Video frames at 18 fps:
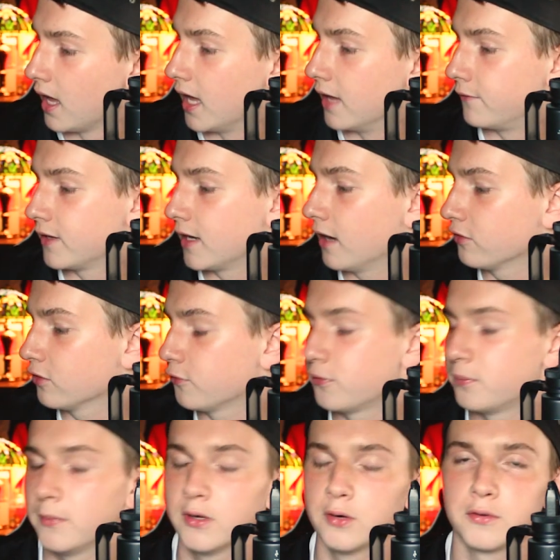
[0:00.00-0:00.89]
If you guys are
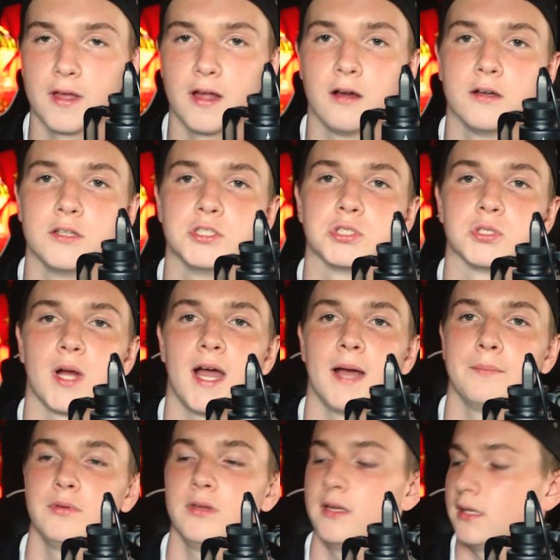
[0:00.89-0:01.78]
familiar with
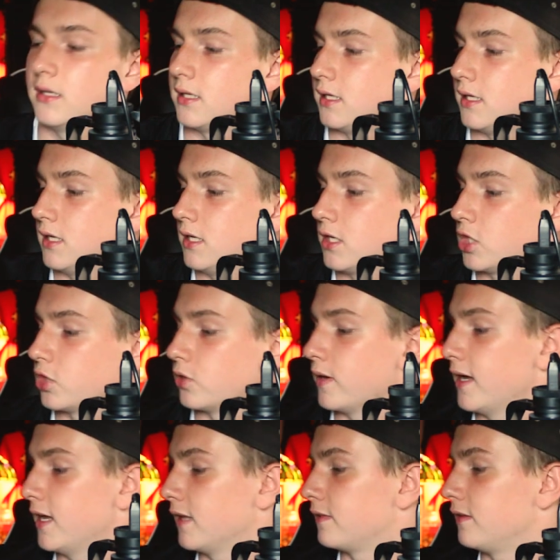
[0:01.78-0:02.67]
Draplin, he
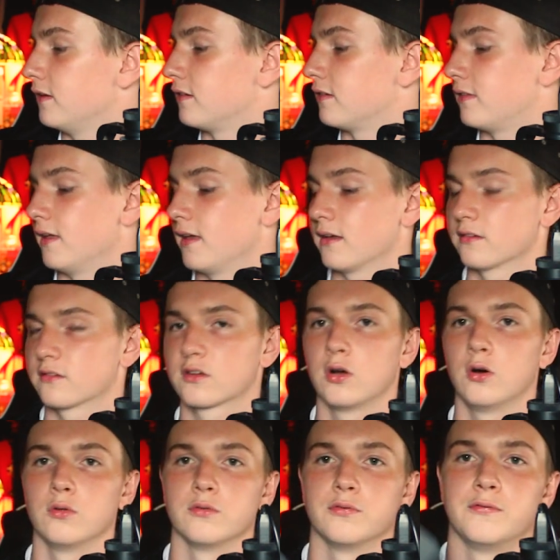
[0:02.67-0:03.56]
created these things
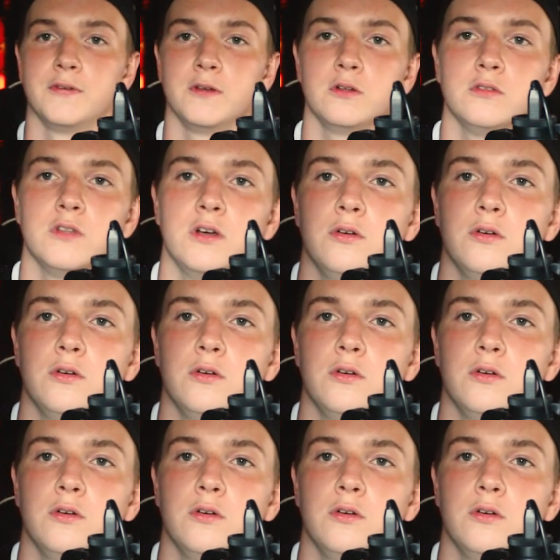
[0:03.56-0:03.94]
called field